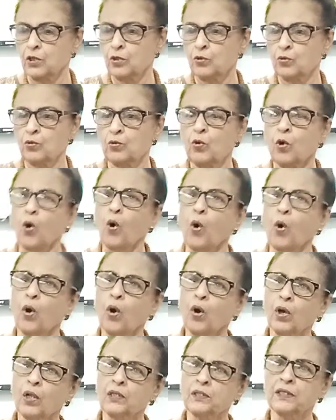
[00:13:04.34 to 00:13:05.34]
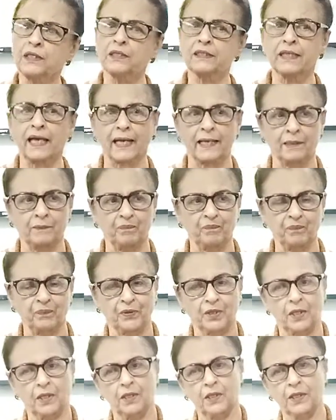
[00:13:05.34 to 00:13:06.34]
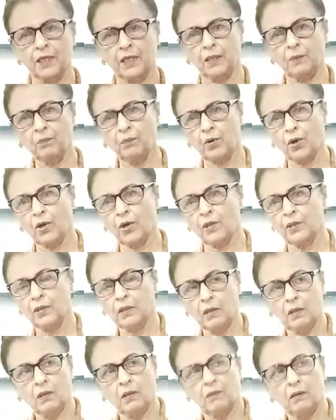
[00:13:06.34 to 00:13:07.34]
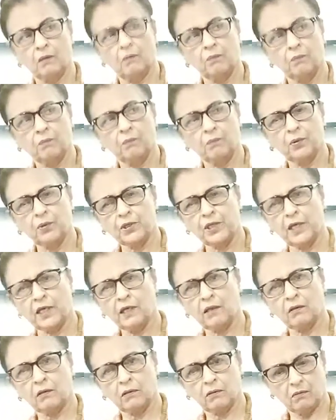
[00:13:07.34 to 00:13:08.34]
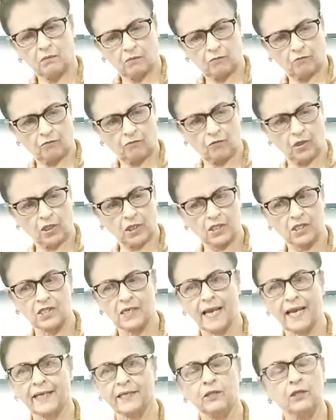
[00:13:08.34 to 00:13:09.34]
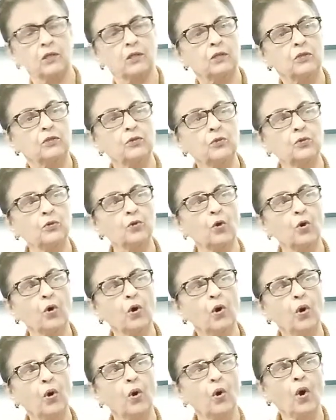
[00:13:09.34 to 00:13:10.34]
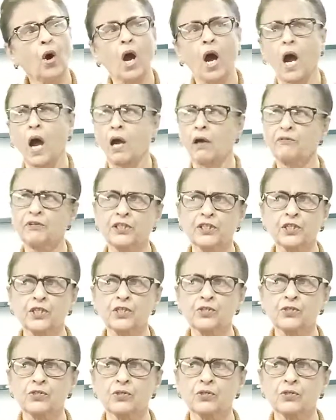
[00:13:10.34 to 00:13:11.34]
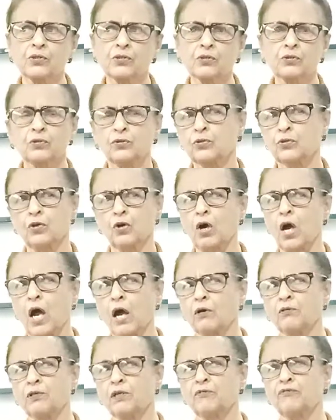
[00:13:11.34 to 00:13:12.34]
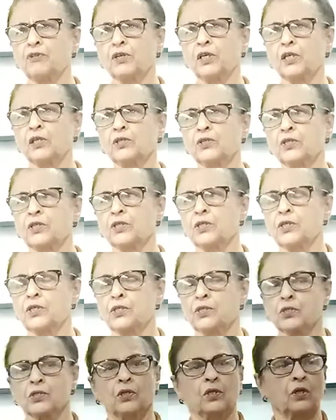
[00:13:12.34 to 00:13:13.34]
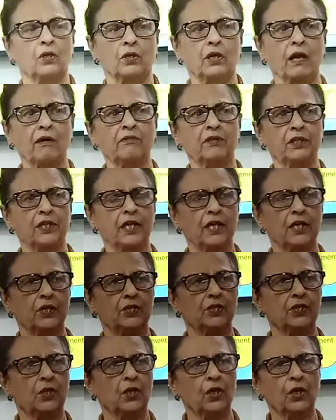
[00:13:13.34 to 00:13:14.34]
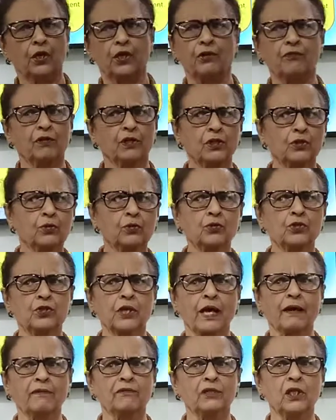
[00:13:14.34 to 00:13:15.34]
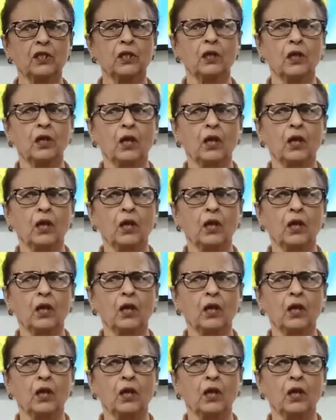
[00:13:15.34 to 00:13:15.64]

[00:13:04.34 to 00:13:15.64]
who all the time keep on putting words like, you know how it is, you know how difficult it is nowadays even to travel.